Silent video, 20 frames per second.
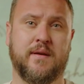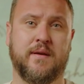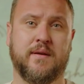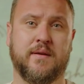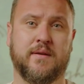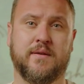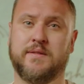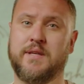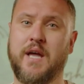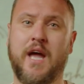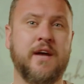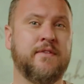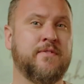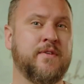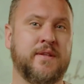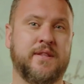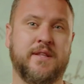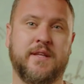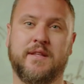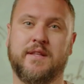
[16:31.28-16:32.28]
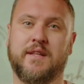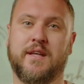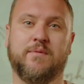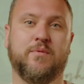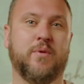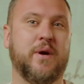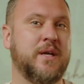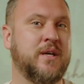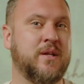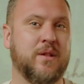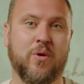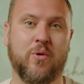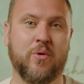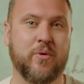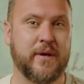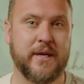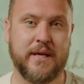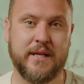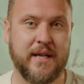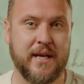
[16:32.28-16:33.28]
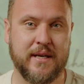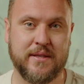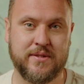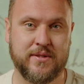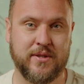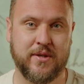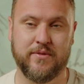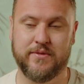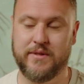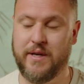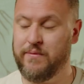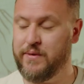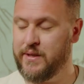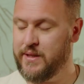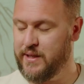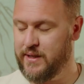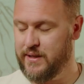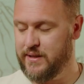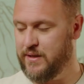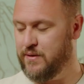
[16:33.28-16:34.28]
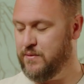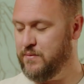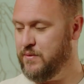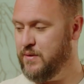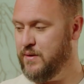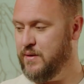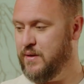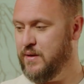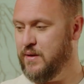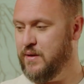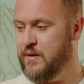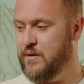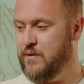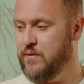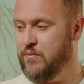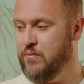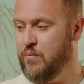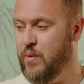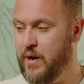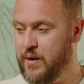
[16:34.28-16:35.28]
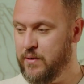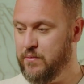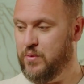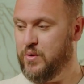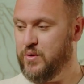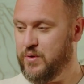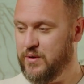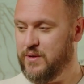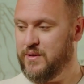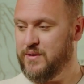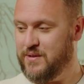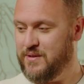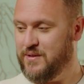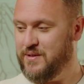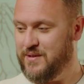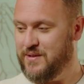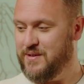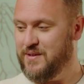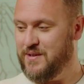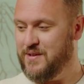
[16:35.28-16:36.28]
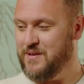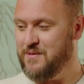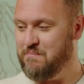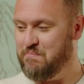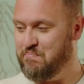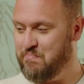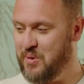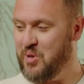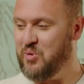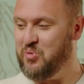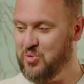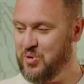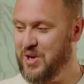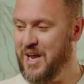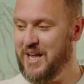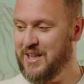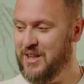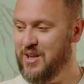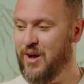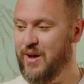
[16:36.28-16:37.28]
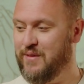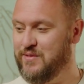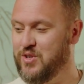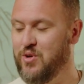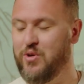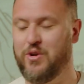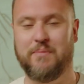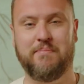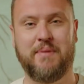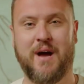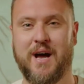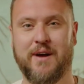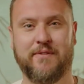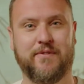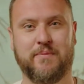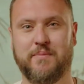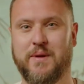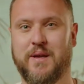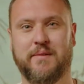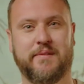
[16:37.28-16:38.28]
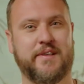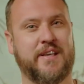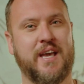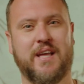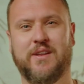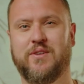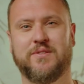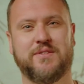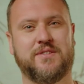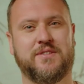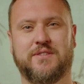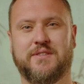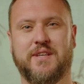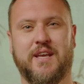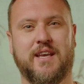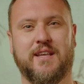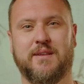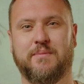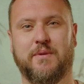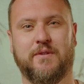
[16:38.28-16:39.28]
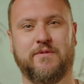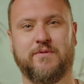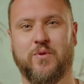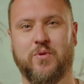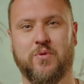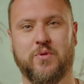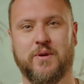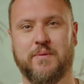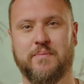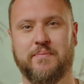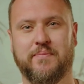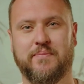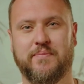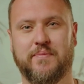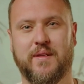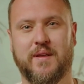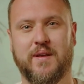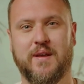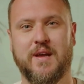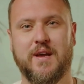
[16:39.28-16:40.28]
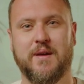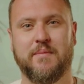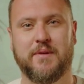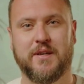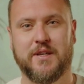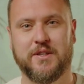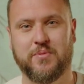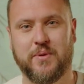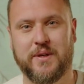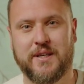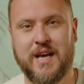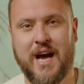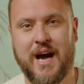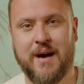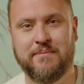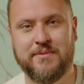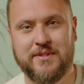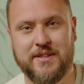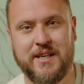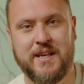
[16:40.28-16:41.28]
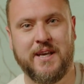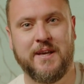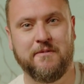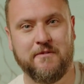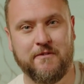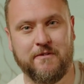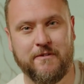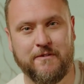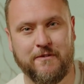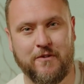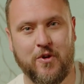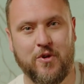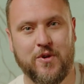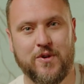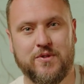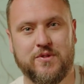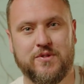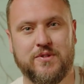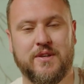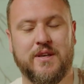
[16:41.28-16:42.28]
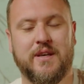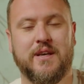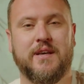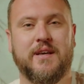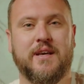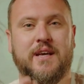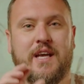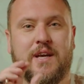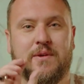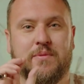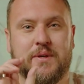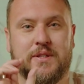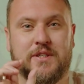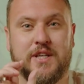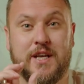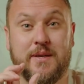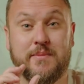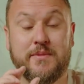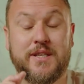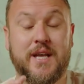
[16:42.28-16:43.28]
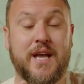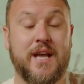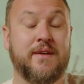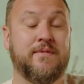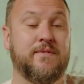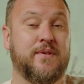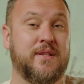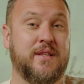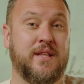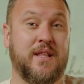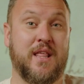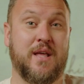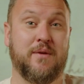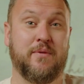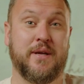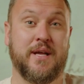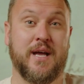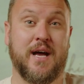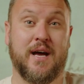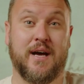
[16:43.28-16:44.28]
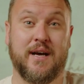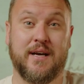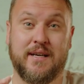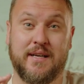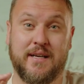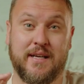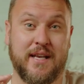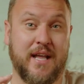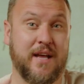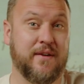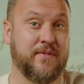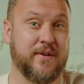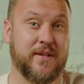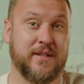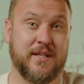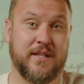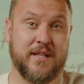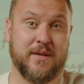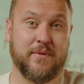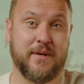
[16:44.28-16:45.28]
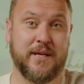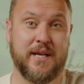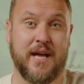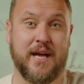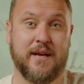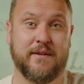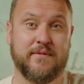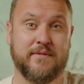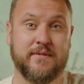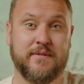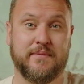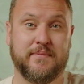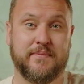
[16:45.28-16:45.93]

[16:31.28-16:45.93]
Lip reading: Because everything that we glory in ourselves, everything that we would build our lives on apart from him cannot stand before him. But as we come to him first, he redeems everything that we are and everything that we have.